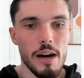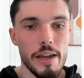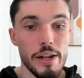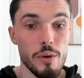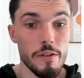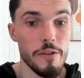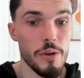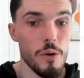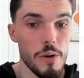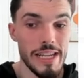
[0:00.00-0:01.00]
in order for
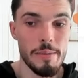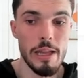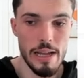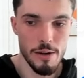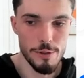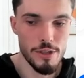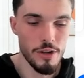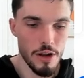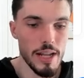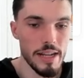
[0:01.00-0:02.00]
your email accounts to
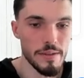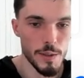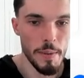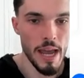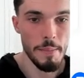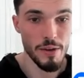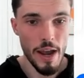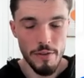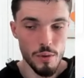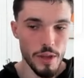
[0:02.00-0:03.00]
not land in spam. And you
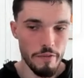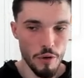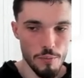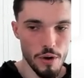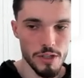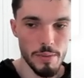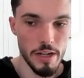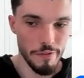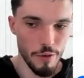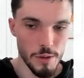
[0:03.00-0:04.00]
have to do that for
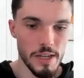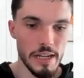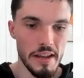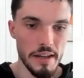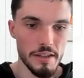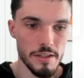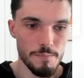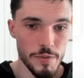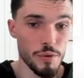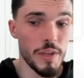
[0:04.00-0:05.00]
approximately 14 days.
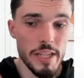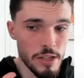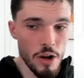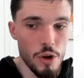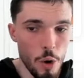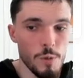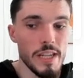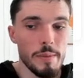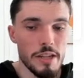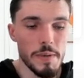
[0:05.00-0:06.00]
So these are not cold
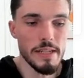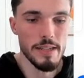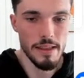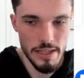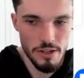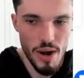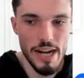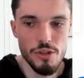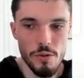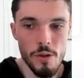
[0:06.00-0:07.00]
emails being sent. These are
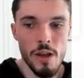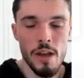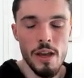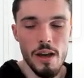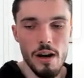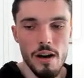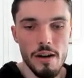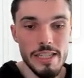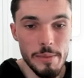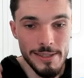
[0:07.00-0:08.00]
actual
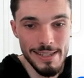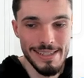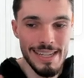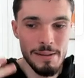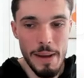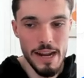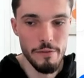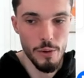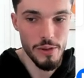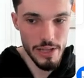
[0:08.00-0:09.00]
emails that are sent back and
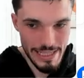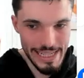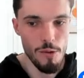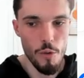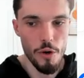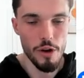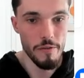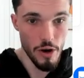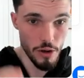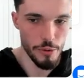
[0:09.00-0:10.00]
forth in this network
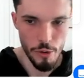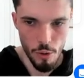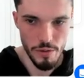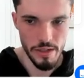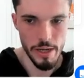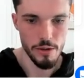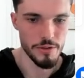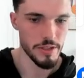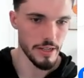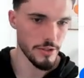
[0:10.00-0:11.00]
of other cold
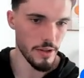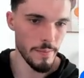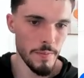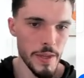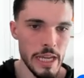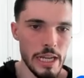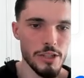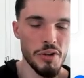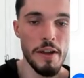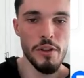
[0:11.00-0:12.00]
emailers, essentially.
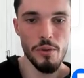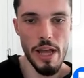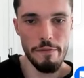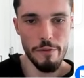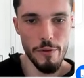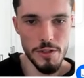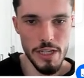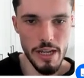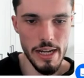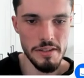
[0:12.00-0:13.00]
So you have to do that for
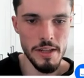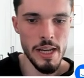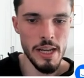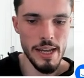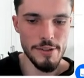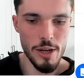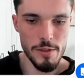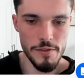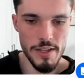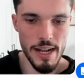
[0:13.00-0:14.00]
14 days. In
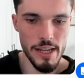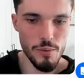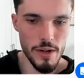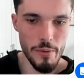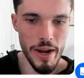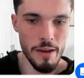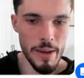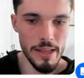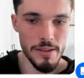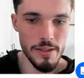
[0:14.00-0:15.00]
terms of settings, what I
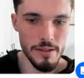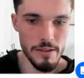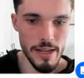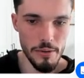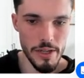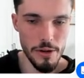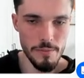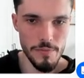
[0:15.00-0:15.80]
recommend down here,